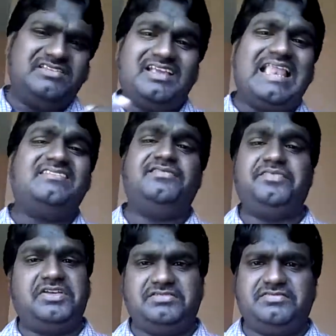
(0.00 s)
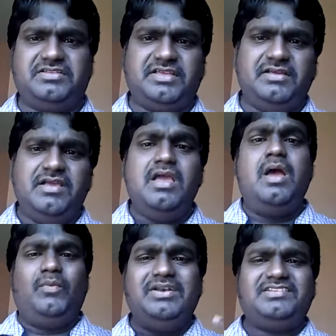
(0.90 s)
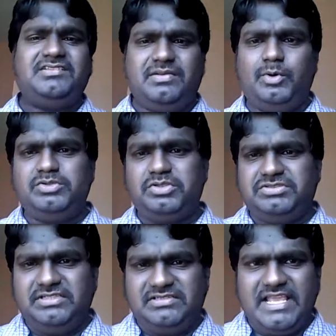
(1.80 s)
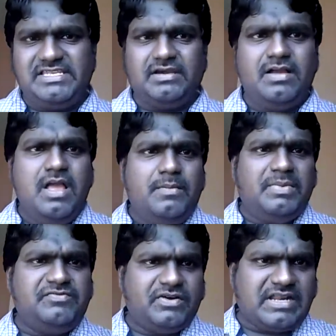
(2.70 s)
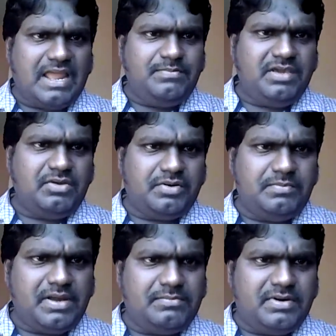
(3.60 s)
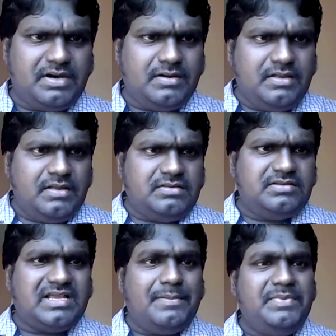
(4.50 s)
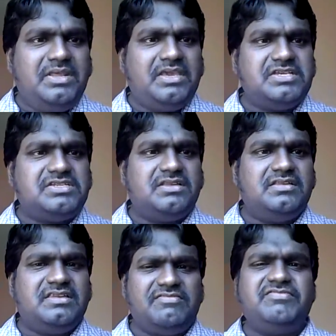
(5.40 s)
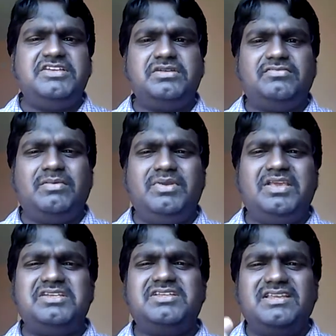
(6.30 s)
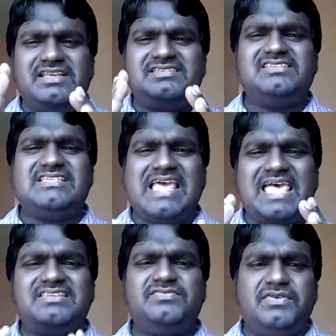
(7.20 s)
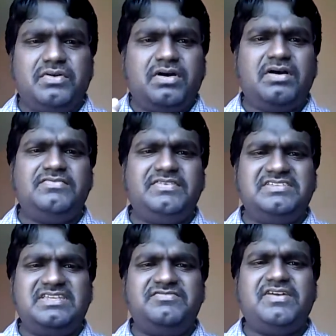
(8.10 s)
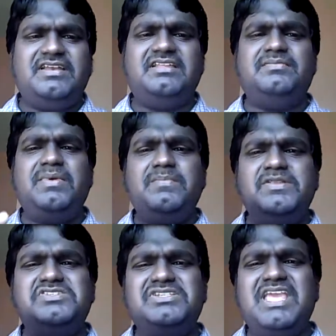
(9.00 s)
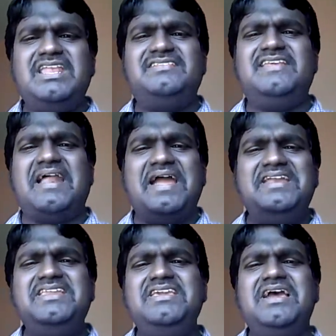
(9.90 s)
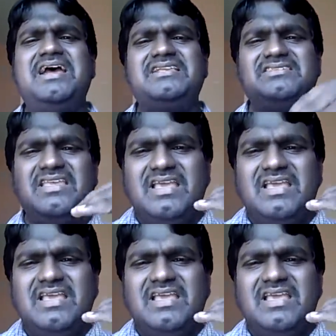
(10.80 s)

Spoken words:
The classifications are there. We'll discuss about those things later. But for time being, you remember the communication, definition of communication is defined as the people share their ideas,